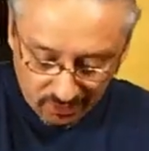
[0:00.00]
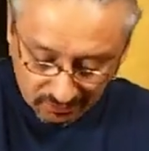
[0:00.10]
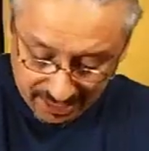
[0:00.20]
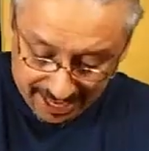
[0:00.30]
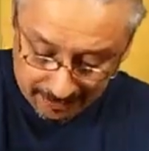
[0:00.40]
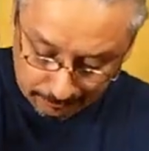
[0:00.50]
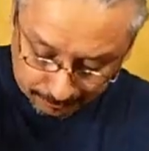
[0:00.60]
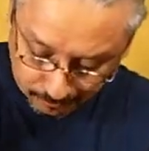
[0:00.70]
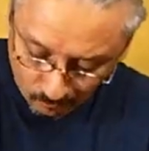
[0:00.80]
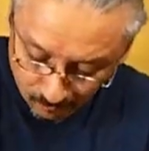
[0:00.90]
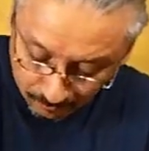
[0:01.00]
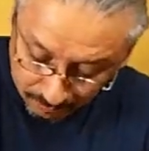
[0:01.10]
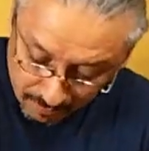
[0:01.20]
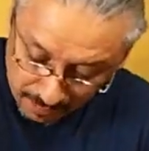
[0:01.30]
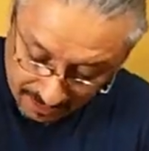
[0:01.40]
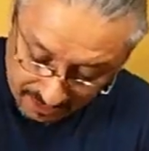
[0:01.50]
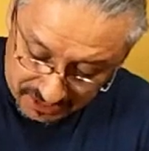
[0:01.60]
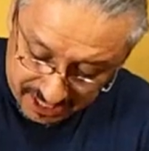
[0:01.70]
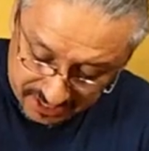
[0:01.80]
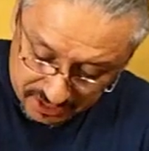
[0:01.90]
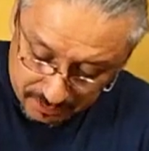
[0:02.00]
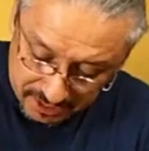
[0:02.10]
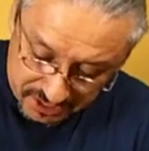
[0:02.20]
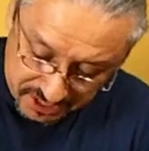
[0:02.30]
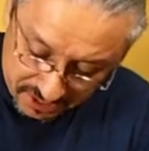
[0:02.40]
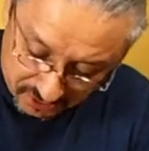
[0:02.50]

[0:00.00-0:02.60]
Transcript: Okay, let's get some of this